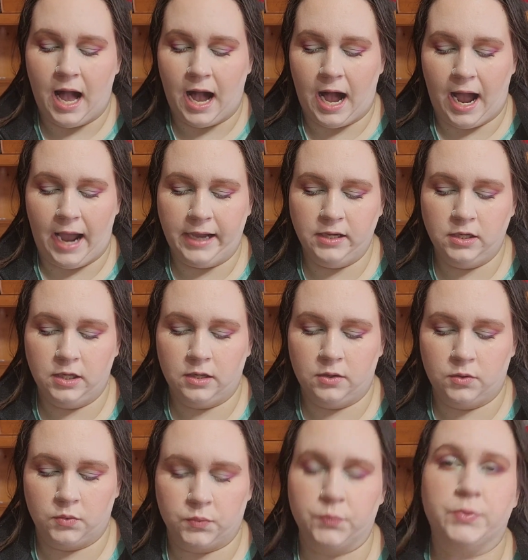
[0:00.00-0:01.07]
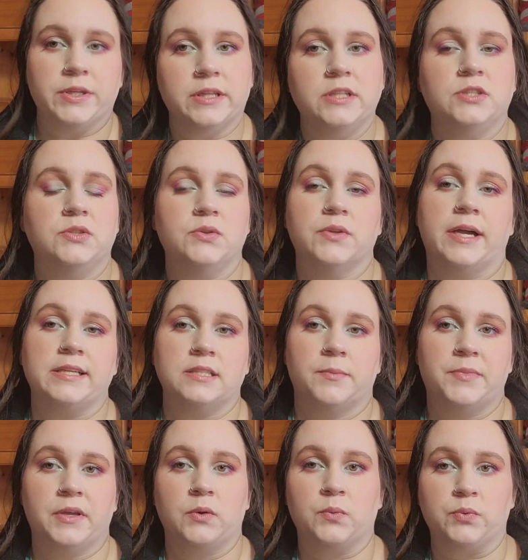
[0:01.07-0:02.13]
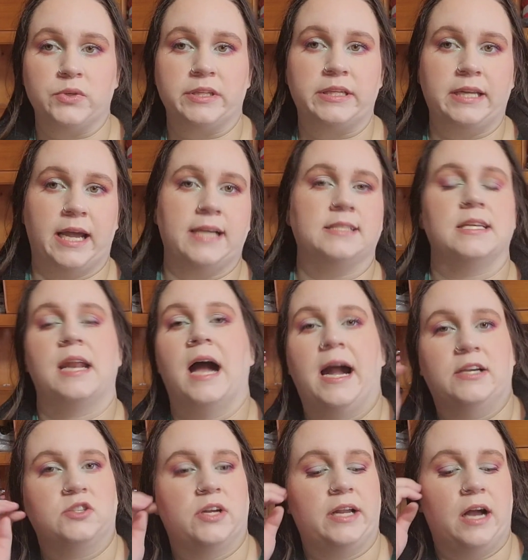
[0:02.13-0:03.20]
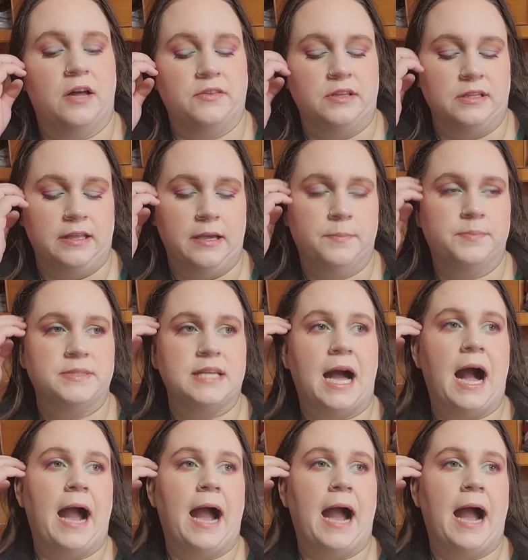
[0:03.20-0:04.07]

I really do like something really nice and hydrating on the lips.